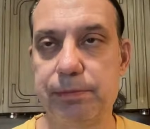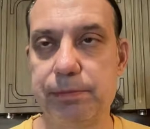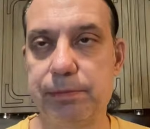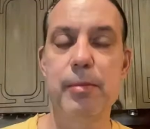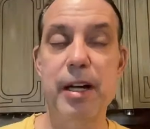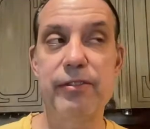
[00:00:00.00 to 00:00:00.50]

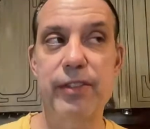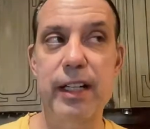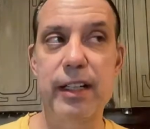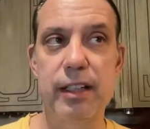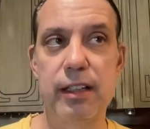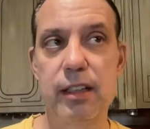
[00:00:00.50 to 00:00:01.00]
You might find
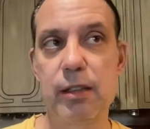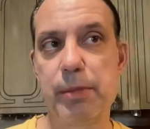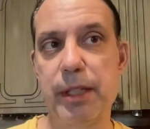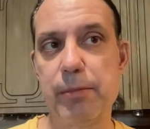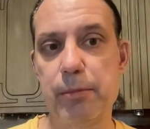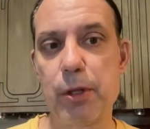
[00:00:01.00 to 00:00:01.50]
it a little
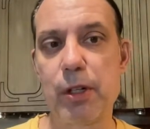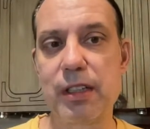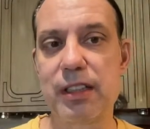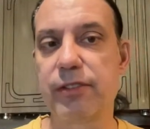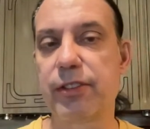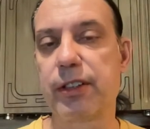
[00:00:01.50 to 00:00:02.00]
bit more
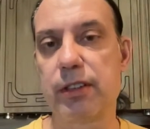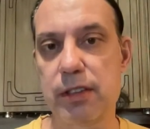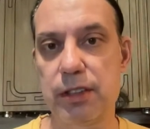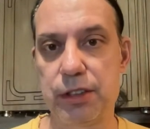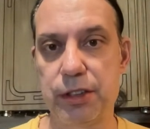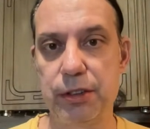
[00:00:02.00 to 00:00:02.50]

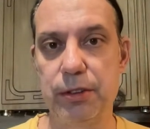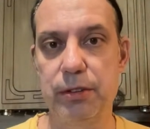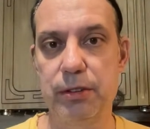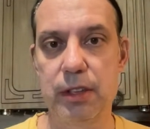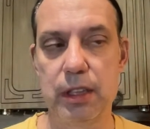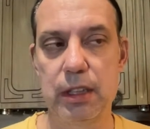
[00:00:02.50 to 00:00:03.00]
difficult
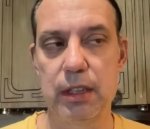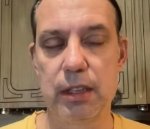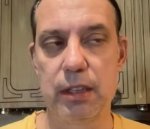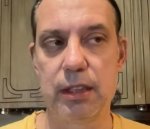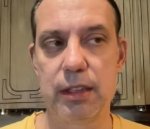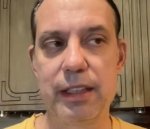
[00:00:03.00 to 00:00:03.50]
to
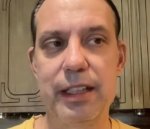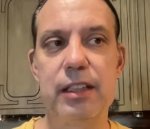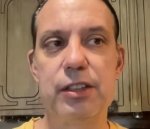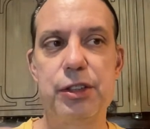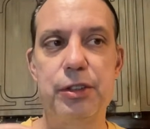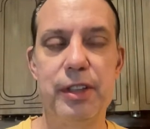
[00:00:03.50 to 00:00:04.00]
get
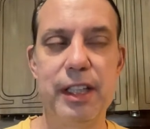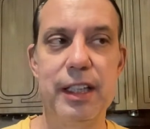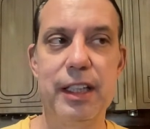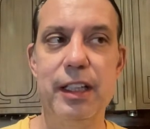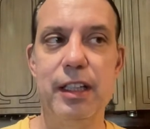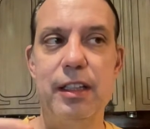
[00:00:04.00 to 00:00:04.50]
to the